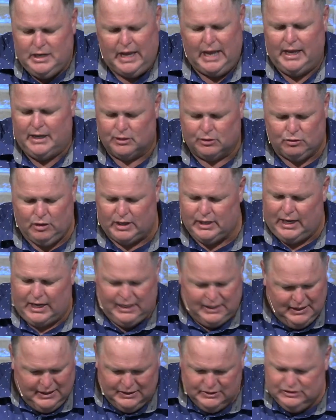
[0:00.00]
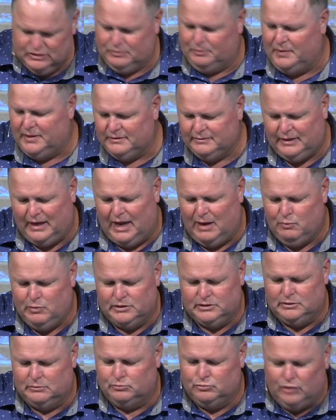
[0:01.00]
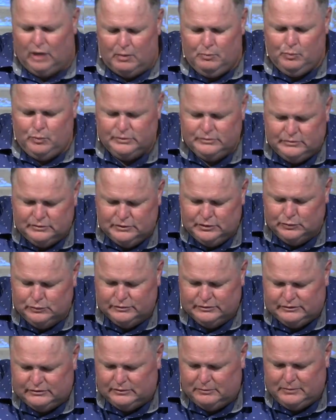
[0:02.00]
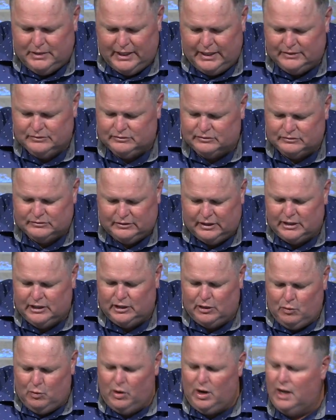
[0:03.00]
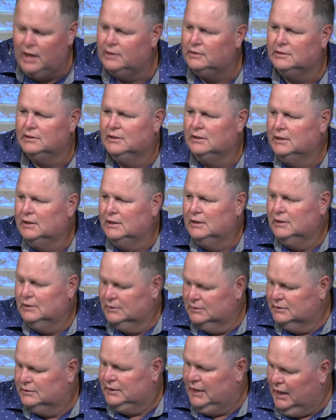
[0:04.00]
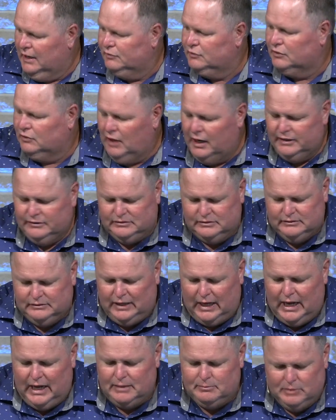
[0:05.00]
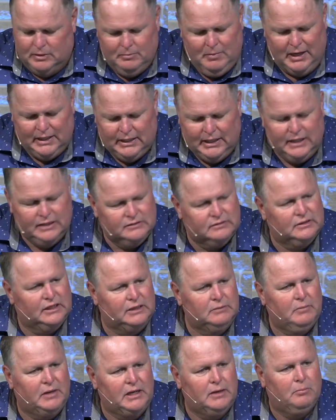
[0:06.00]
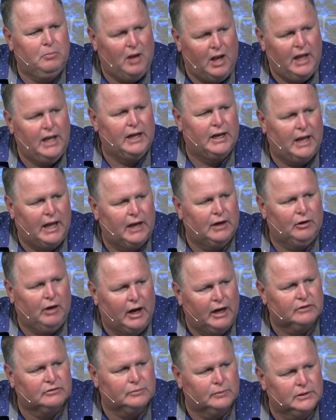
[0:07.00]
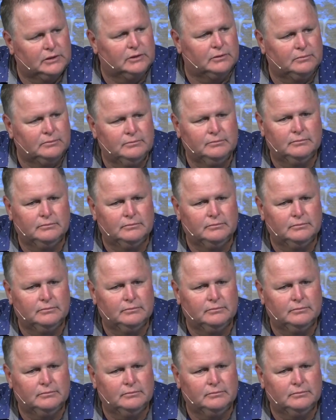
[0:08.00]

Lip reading: dad, a great dad, spend time with them. Drop what you're doing some days and say, you know what? Yeah, the grass is high, but my kids need me to play in that grass with them.